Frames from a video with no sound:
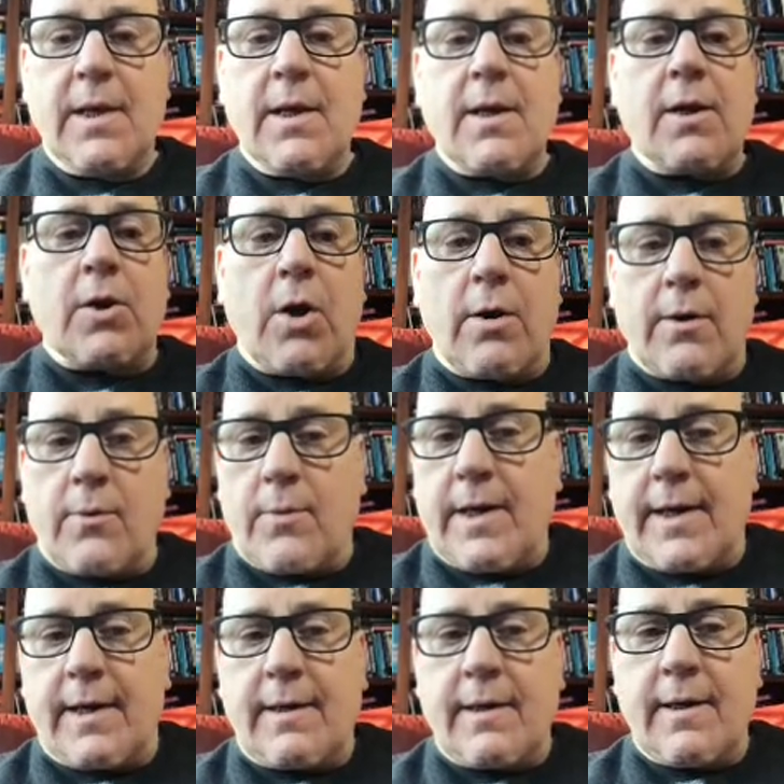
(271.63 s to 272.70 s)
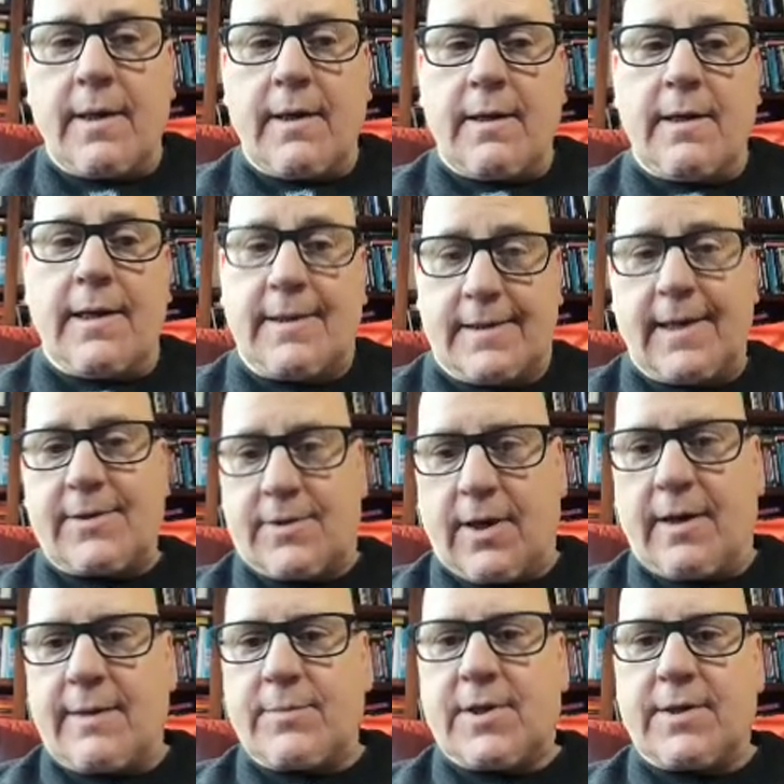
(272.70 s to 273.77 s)
Long running, it takes
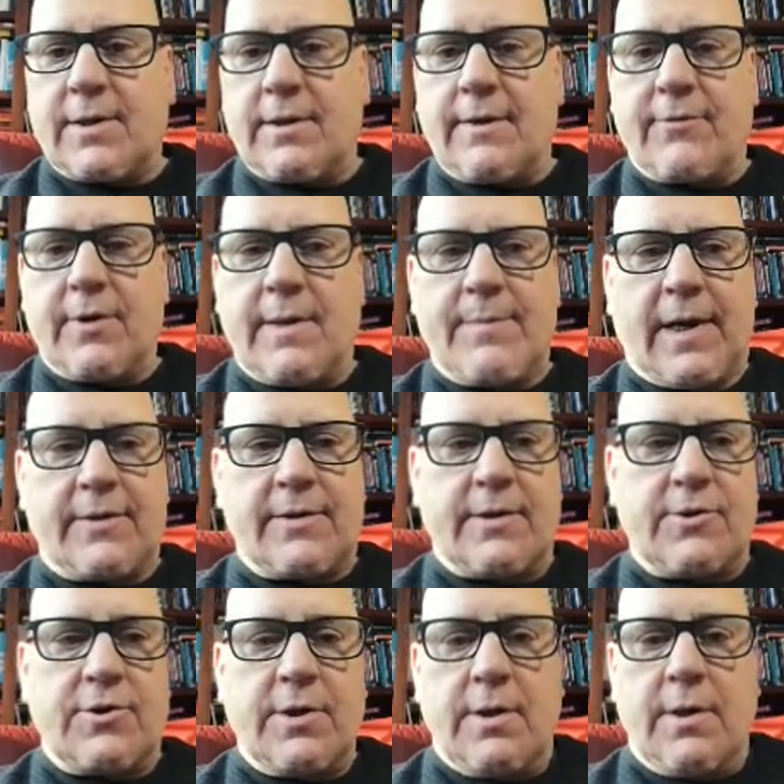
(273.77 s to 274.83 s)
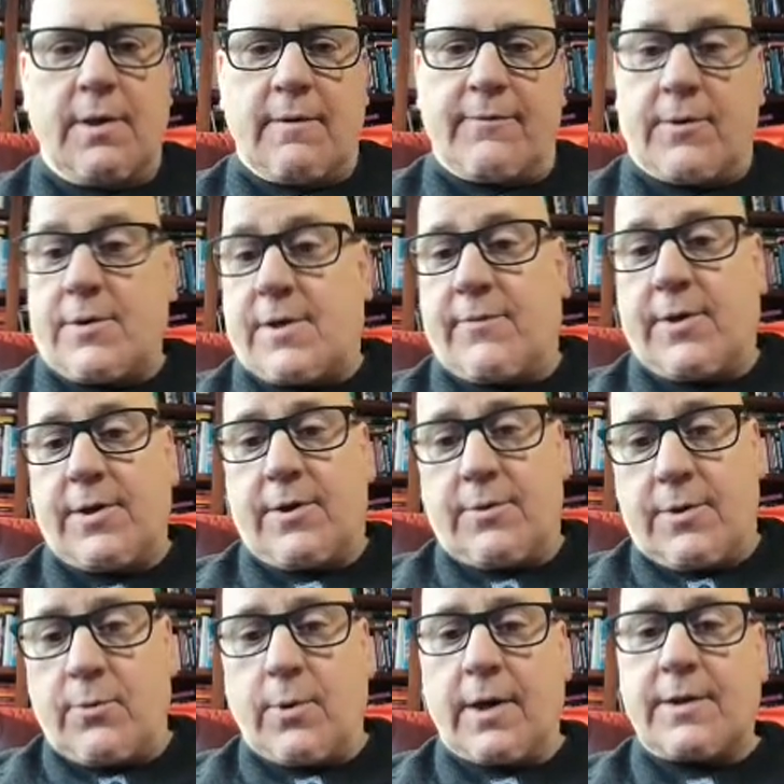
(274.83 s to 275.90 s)
time to deliver a message. First of all, you do
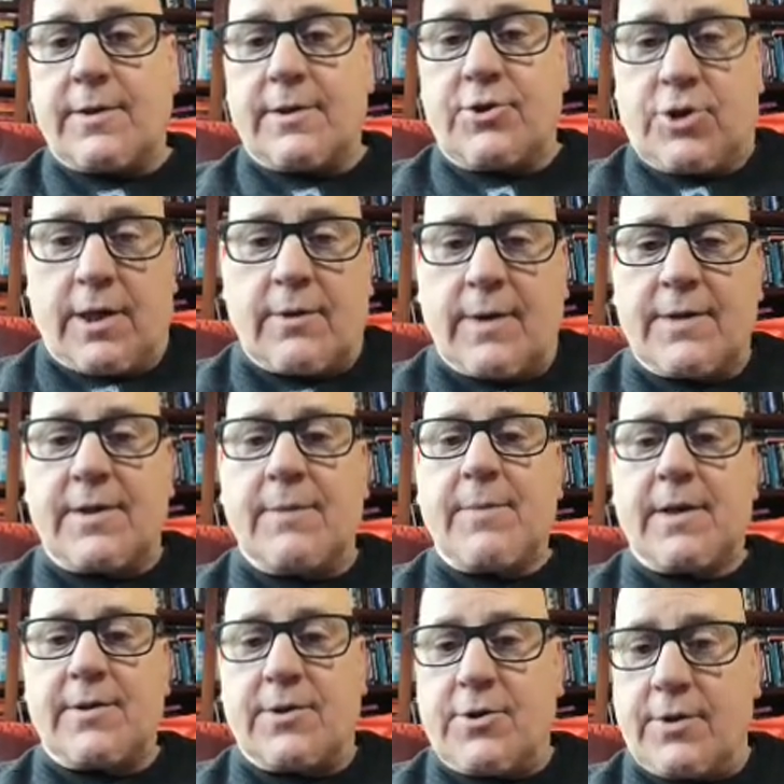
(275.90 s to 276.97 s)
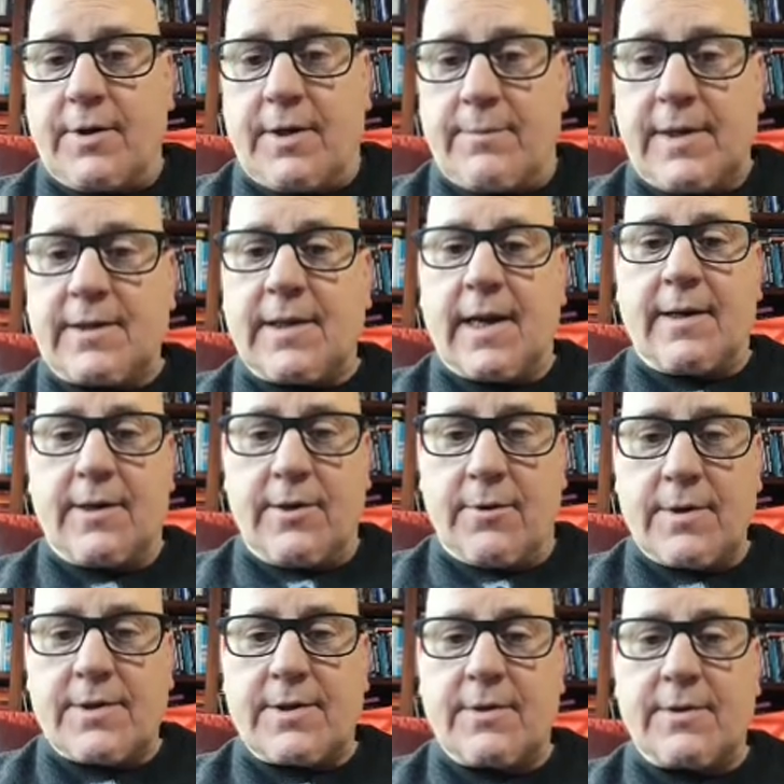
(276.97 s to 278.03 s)
work to generate the message and commit that in your
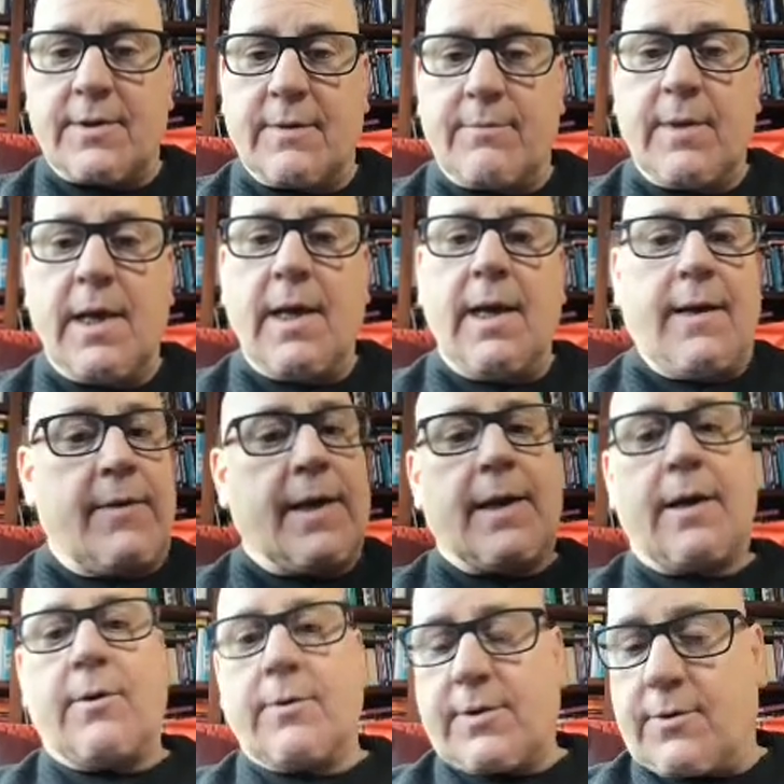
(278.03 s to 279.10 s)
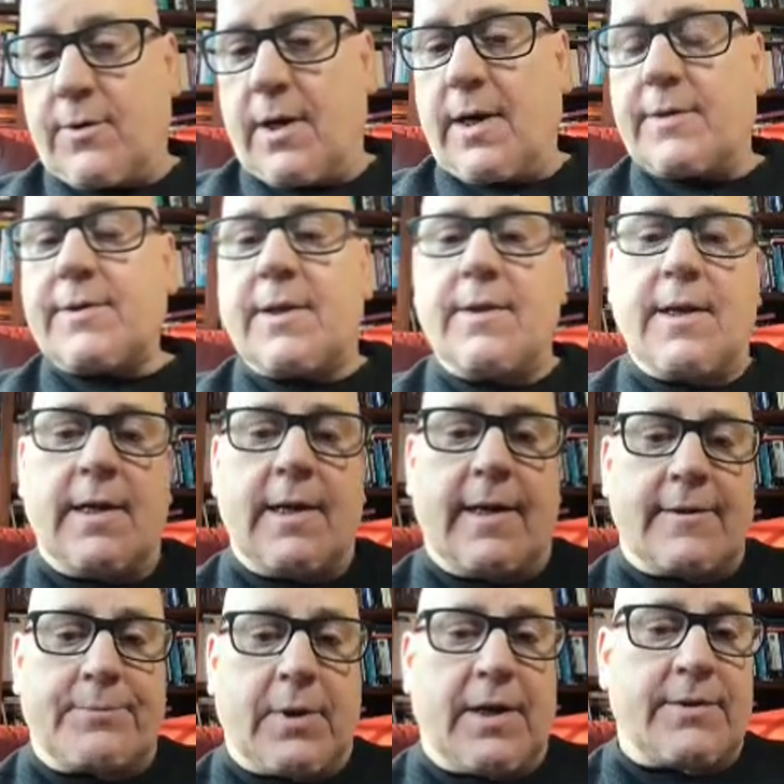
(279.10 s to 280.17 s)
system, then it goes across and then it gets
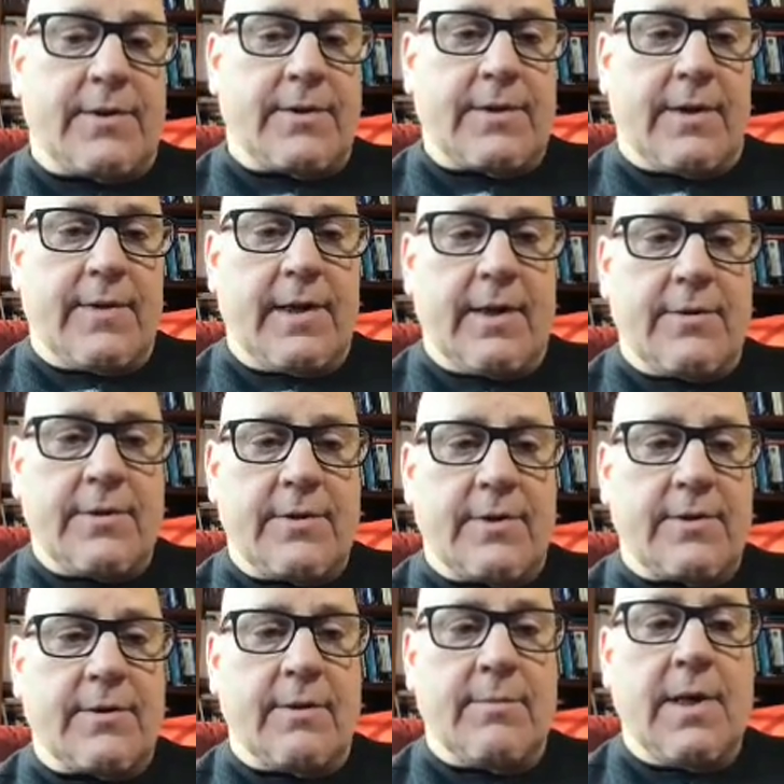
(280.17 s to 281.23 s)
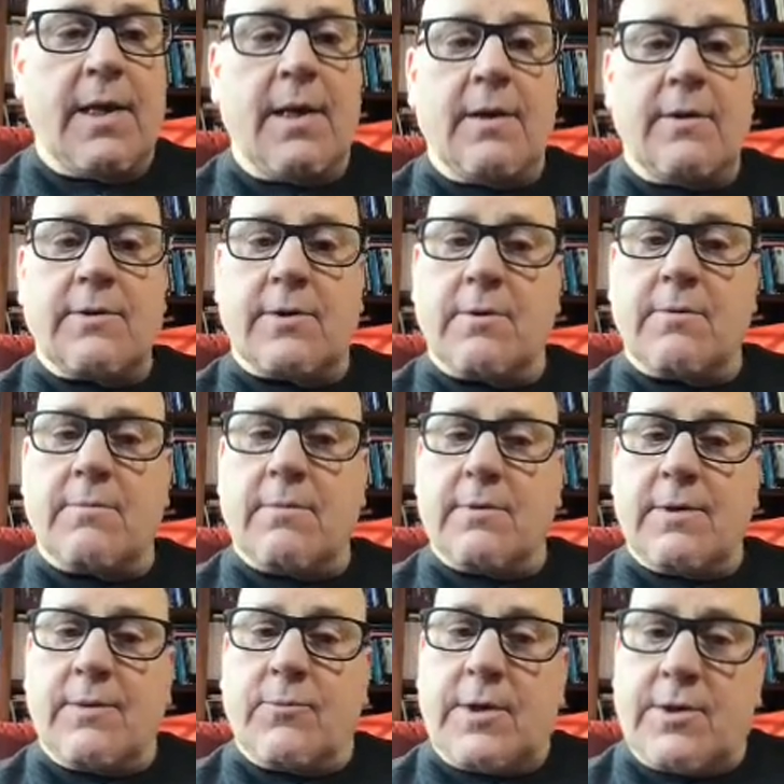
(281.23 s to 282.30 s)
processed on the other system. So
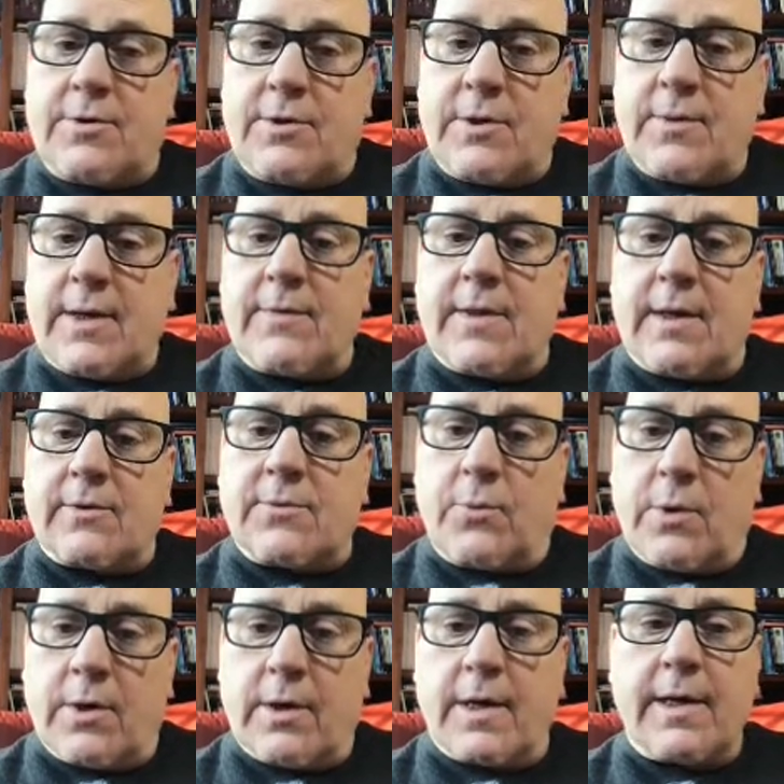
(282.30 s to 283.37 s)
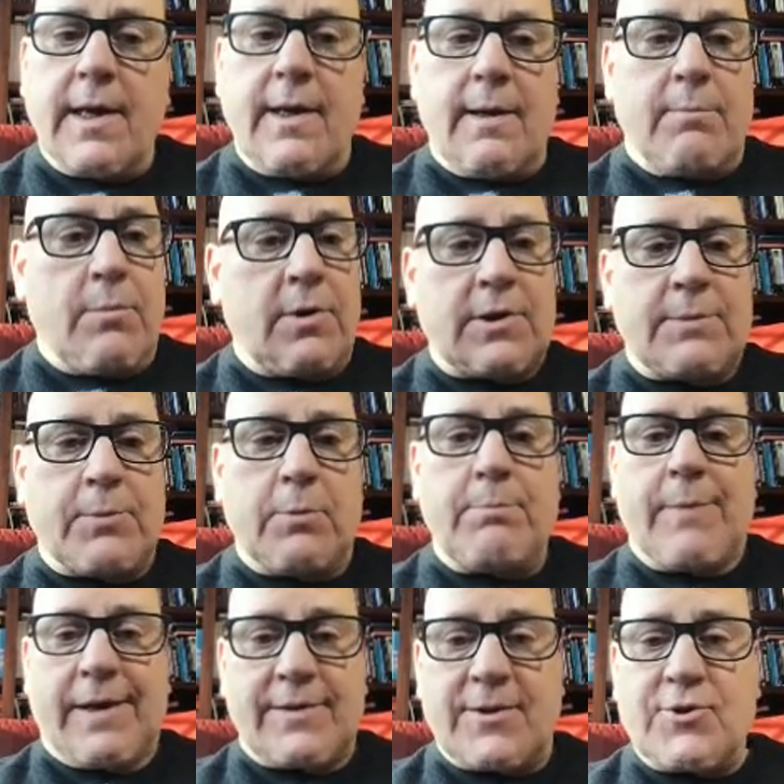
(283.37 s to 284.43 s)
when you're doing this work, multiple
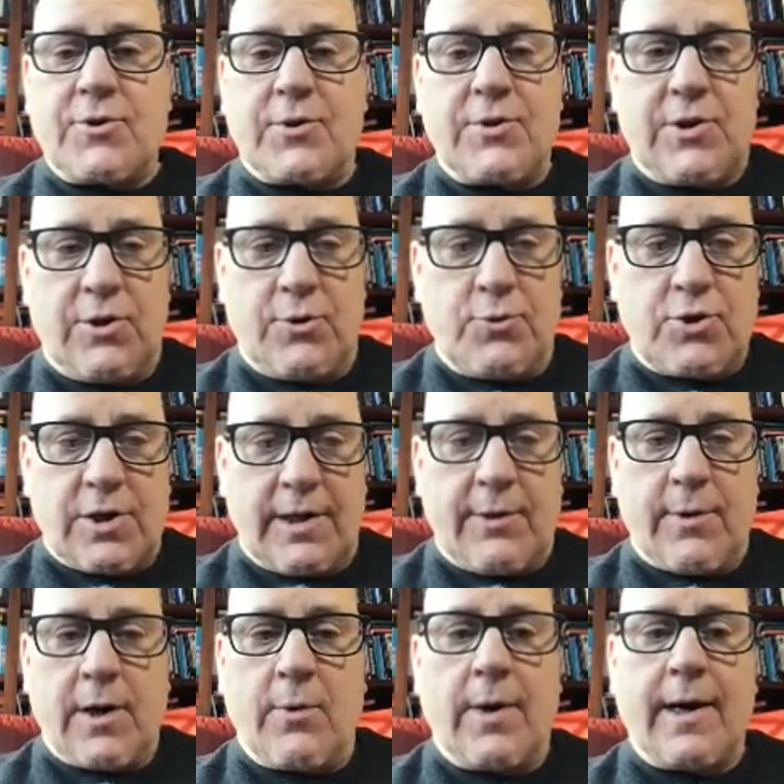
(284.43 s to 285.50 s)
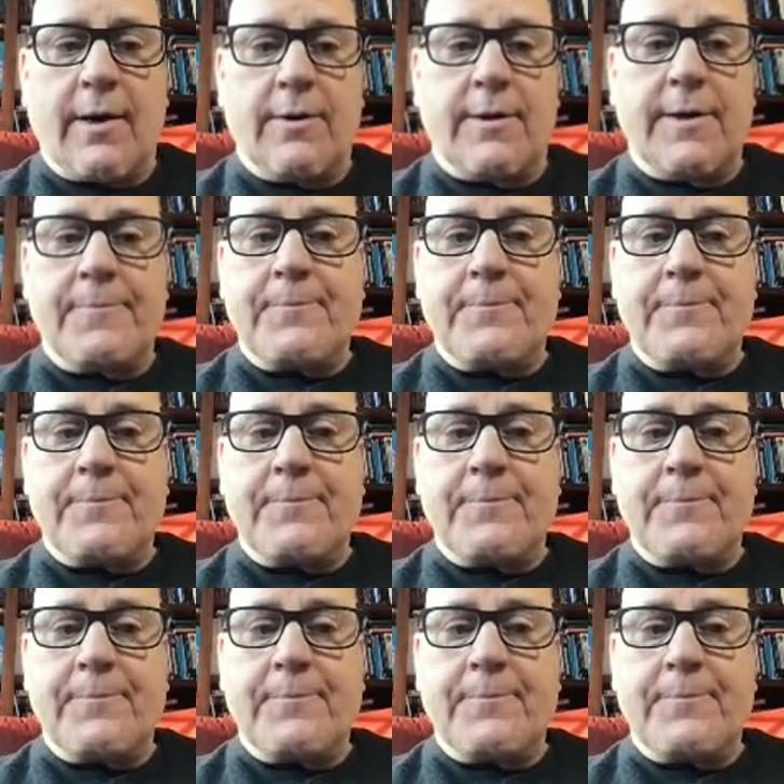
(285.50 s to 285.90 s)
messages are usually required.